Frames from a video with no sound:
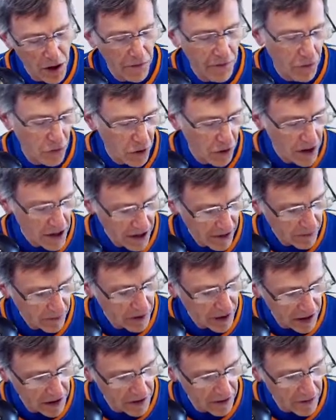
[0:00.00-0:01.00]
4
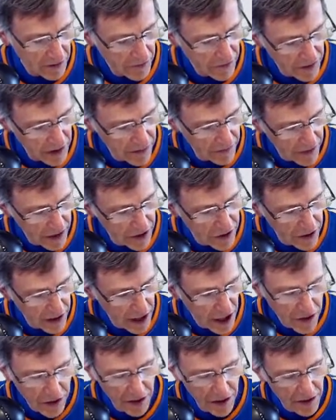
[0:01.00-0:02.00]
because of the
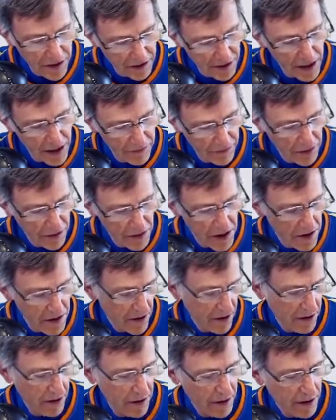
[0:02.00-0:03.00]
vegetation. It's not very
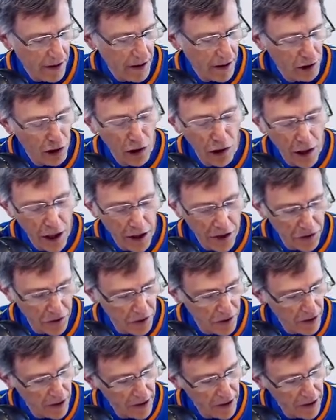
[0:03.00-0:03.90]
lush.